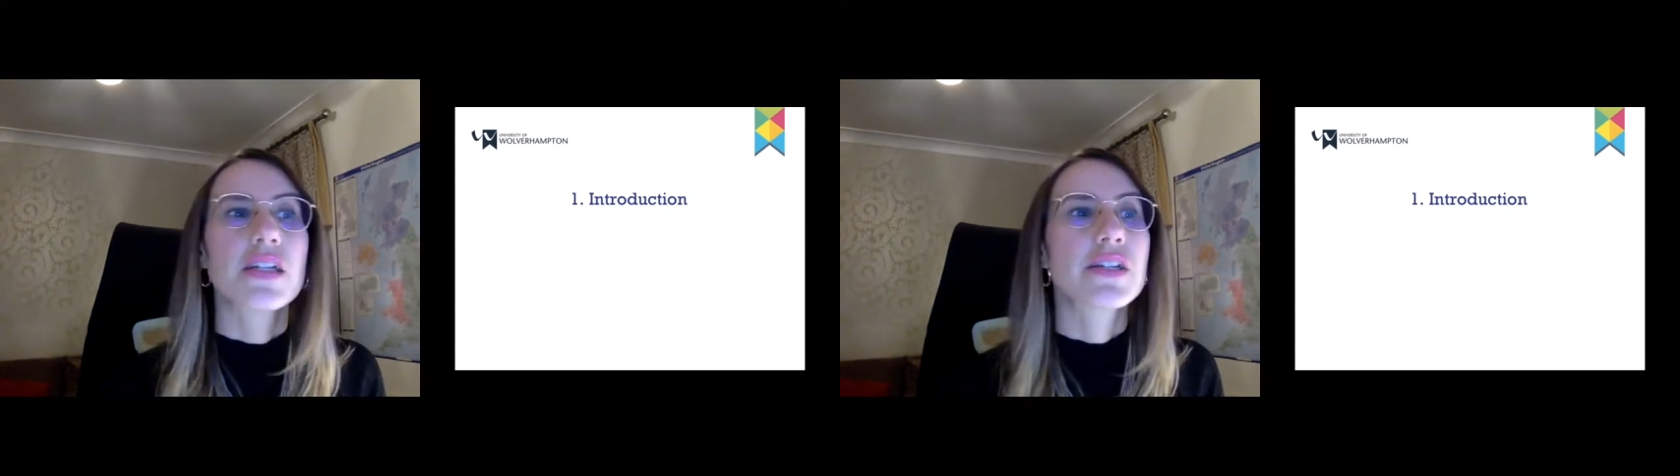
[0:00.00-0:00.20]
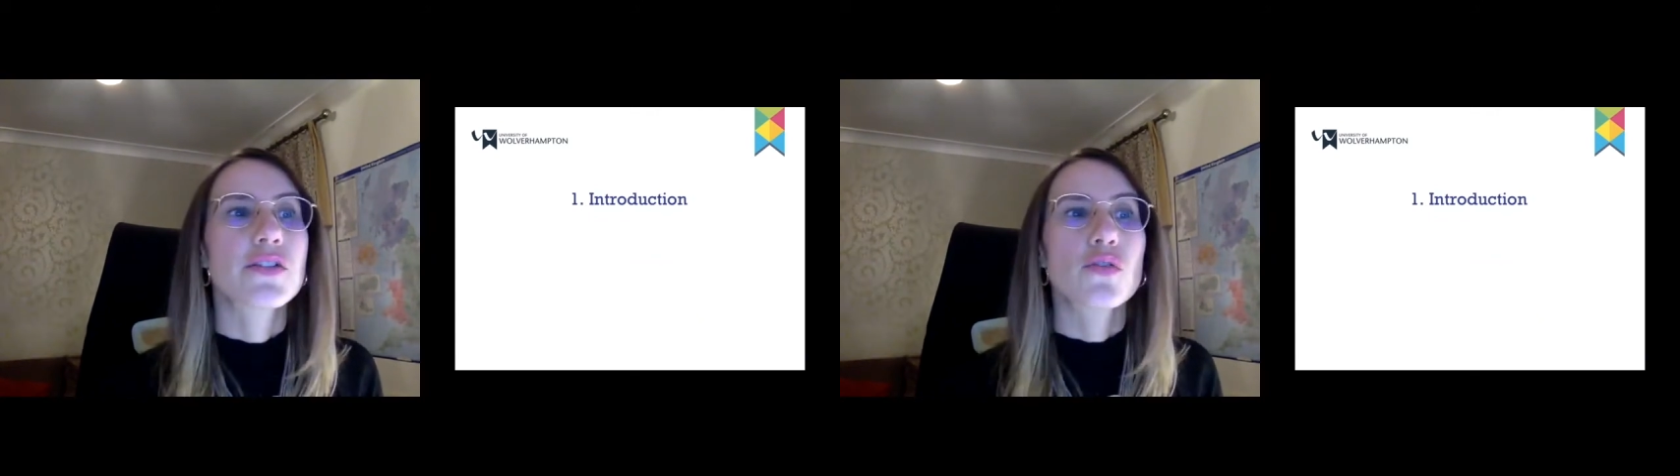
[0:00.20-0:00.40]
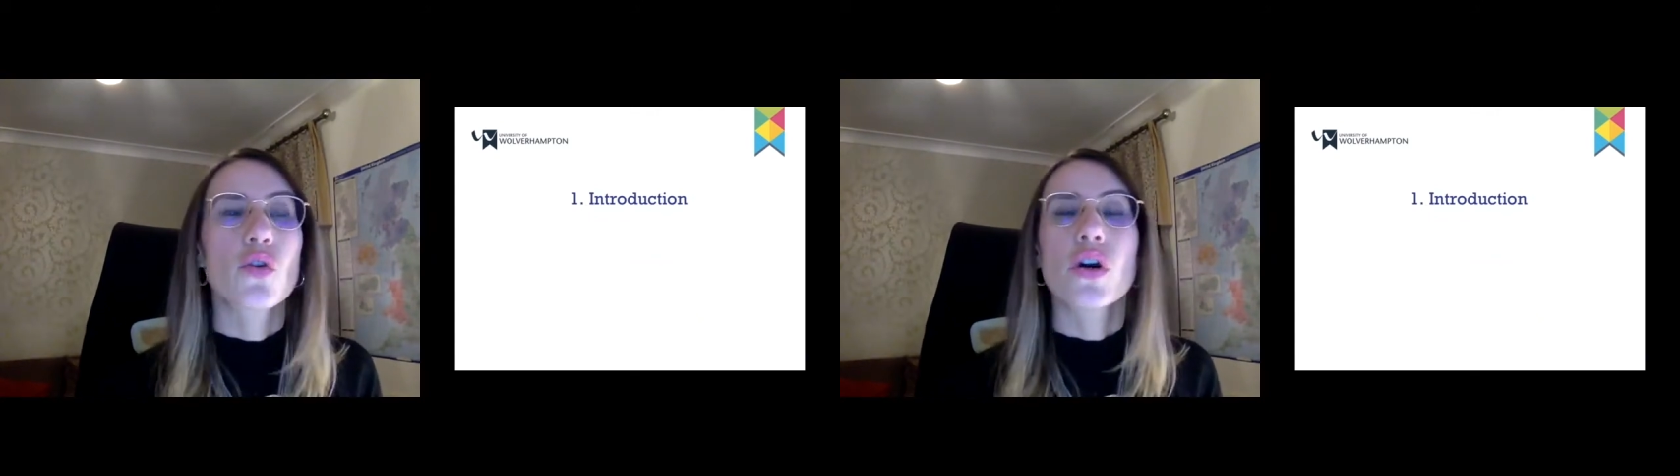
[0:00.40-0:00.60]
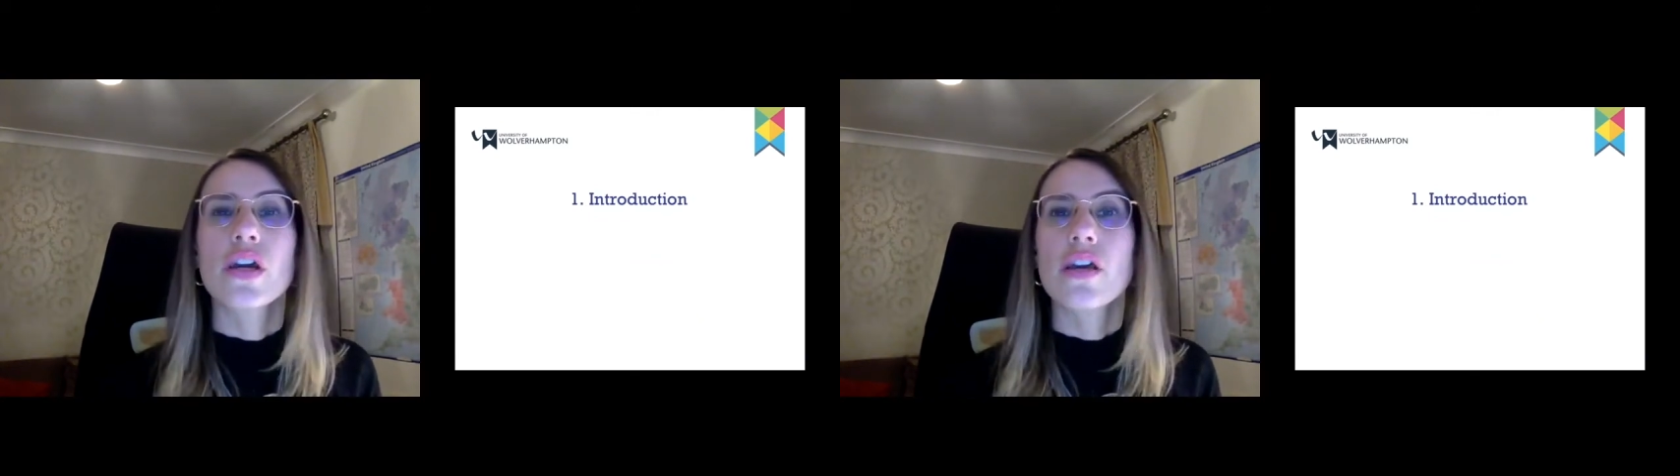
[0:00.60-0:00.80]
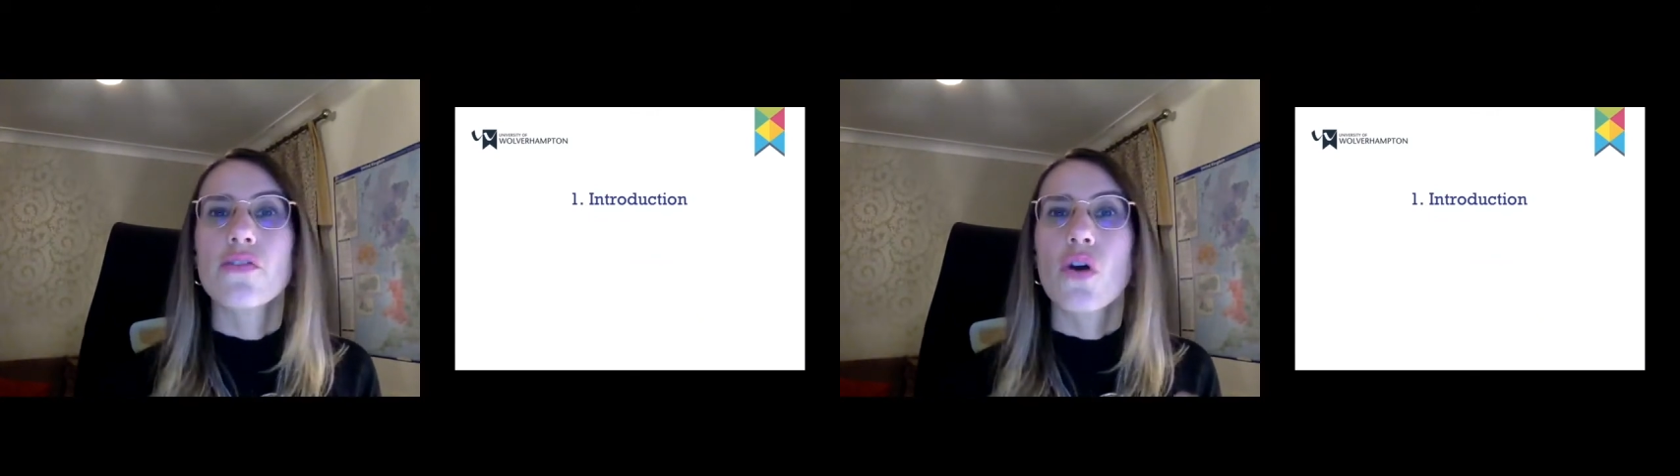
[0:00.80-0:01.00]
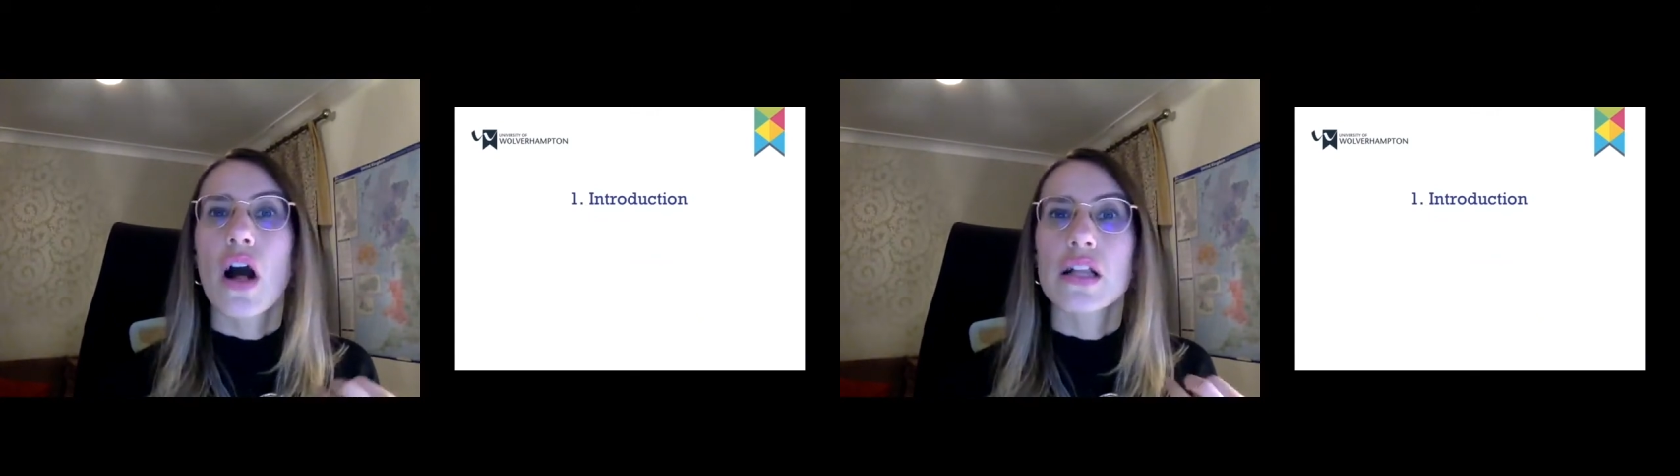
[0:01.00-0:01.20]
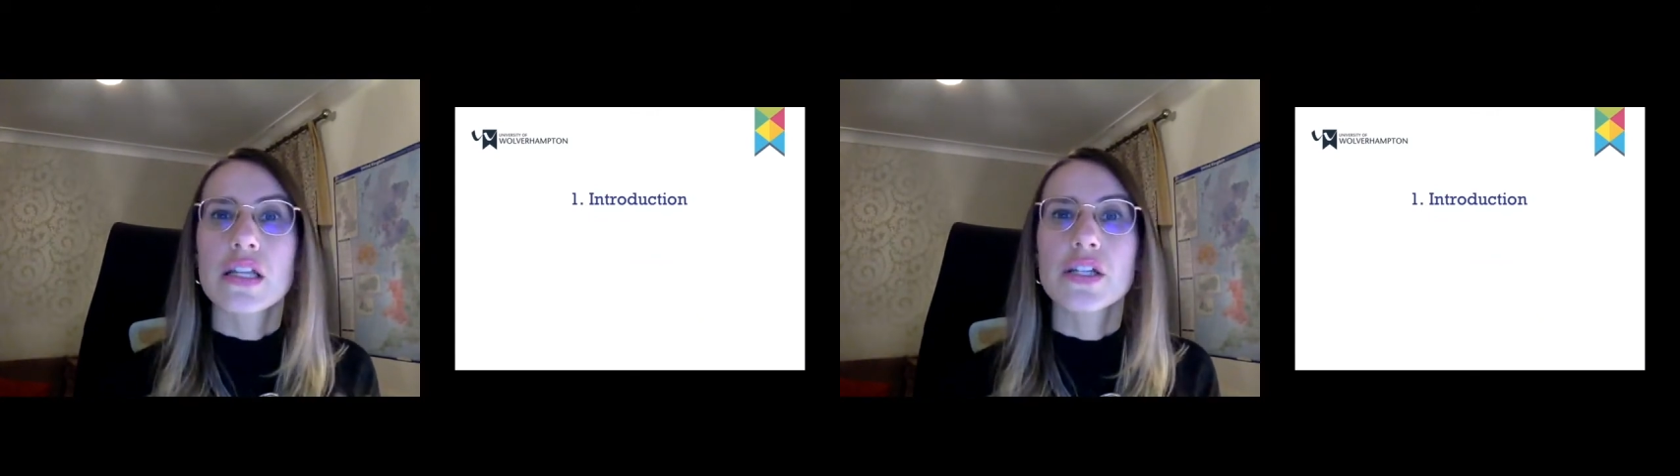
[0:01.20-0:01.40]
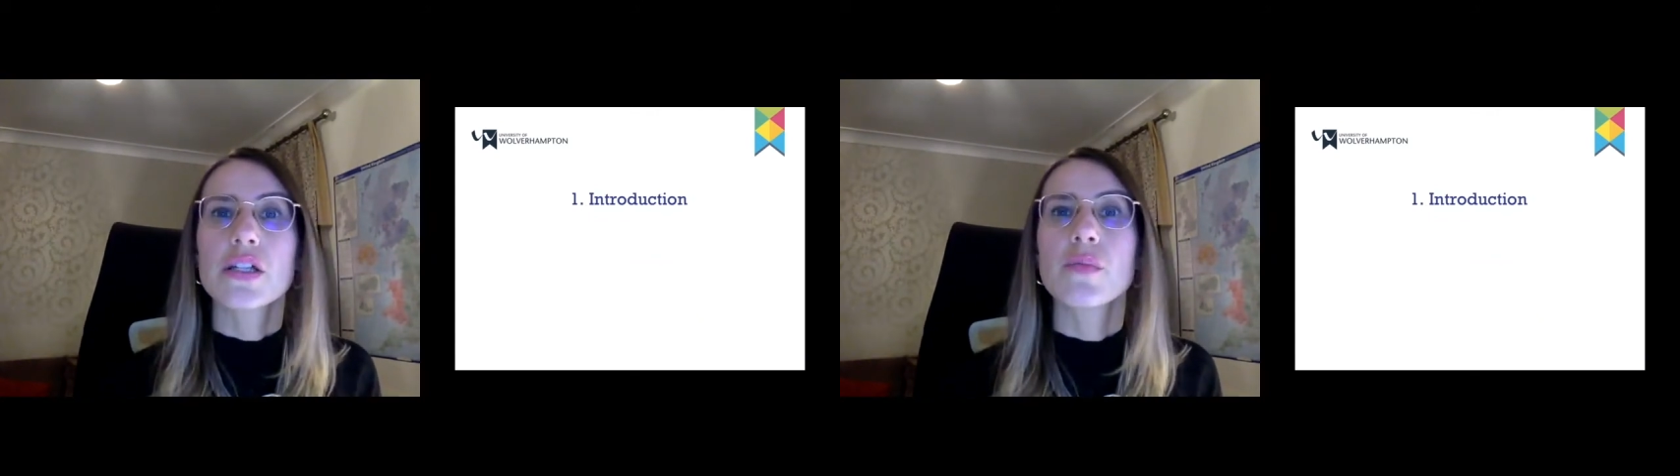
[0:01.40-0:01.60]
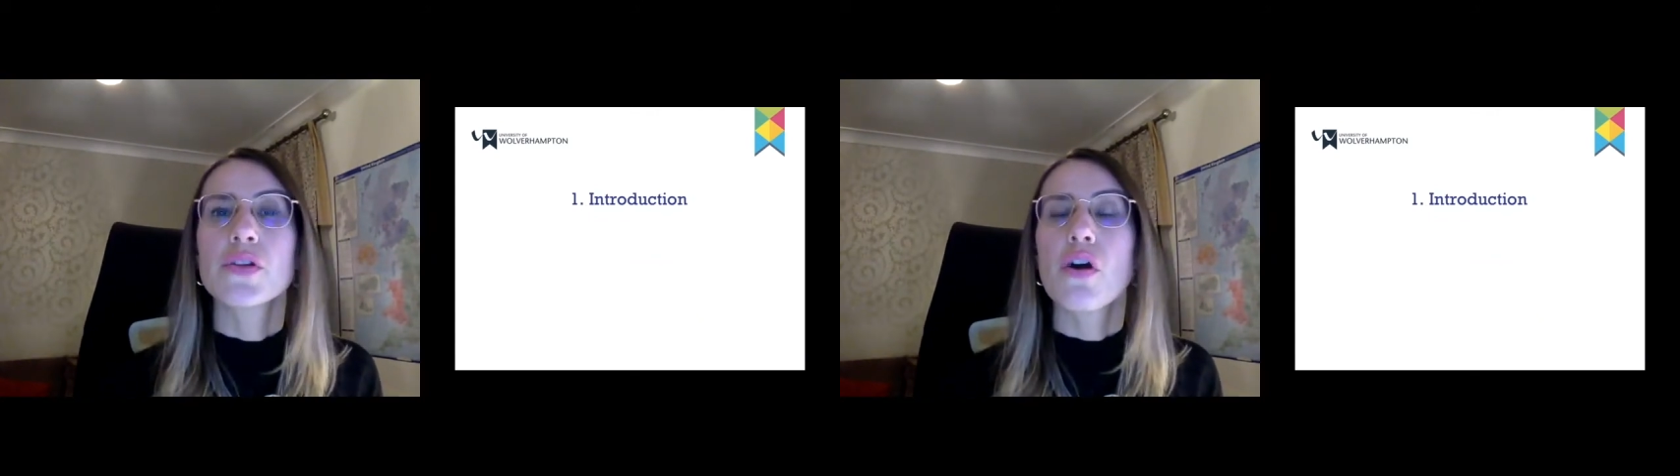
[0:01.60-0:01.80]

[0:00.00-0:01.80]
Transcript: is to give you a little bit